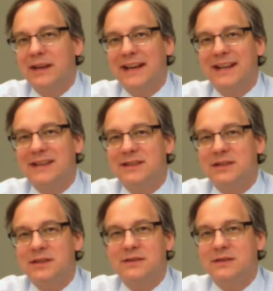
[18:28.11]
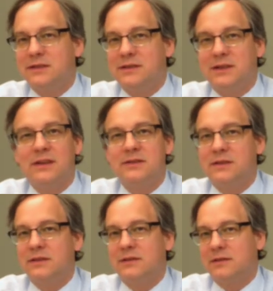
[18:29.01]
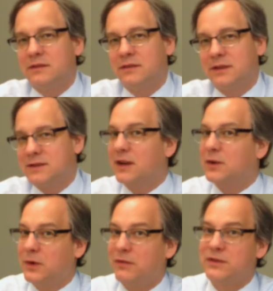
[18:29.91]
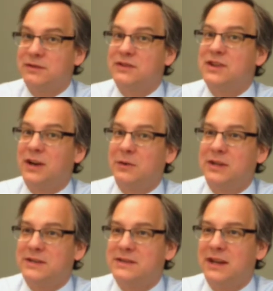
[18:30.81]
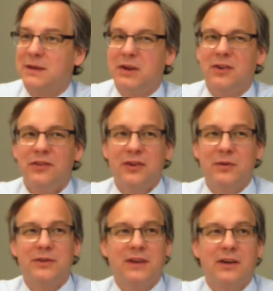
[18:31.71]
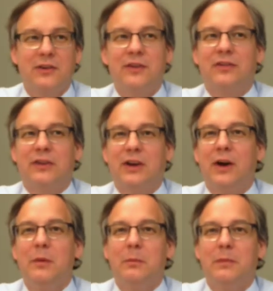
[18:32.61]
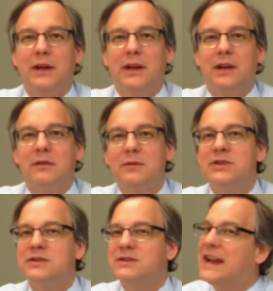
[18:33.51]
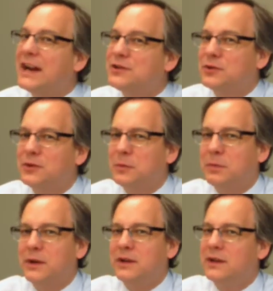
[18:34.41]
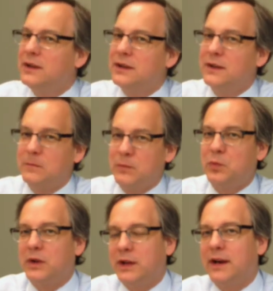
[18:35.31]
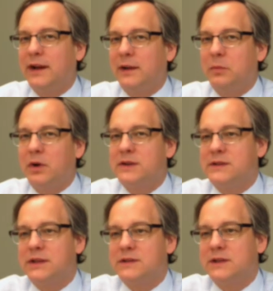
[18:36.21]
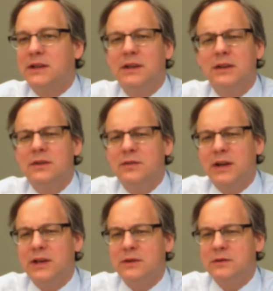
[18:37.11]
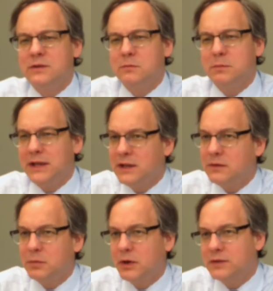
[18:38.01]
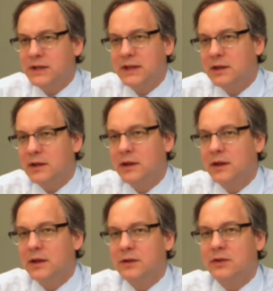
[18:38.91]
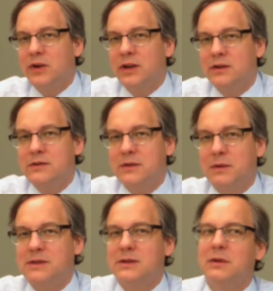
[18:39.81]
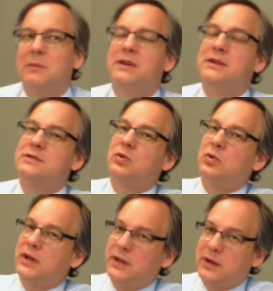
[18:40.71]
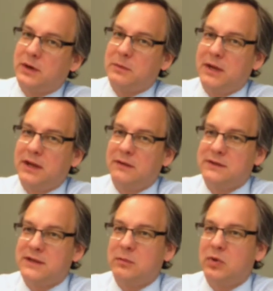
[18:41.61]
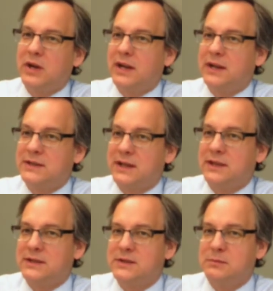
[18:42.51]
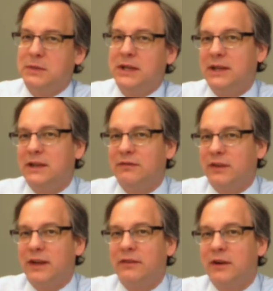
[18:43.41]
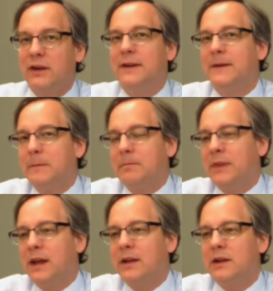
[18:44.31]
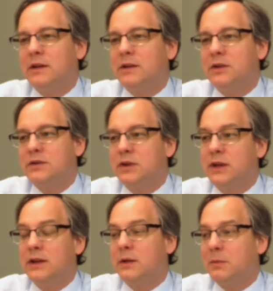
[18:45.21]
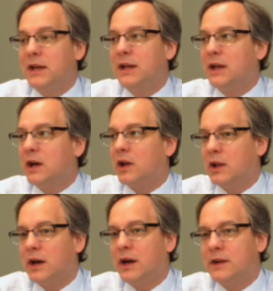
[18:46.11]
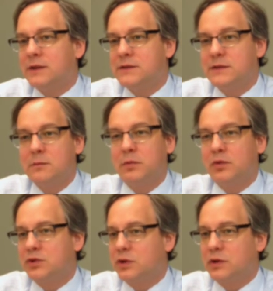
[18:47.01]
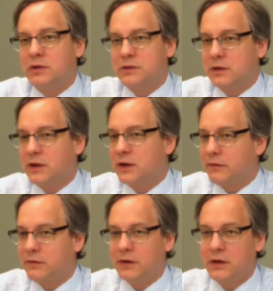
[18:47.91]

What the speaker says: and it just doesn't, it's not quite, first of all, it's not quite the same, and also it's got all this gum in it, which is natural, but really highly processed. And you can try to use bean protein to try to do something similar, but it doesn't really quite behave the same way, and it's got this beany flavor. And then, so you end up eating a lot of simple sugars, a lot of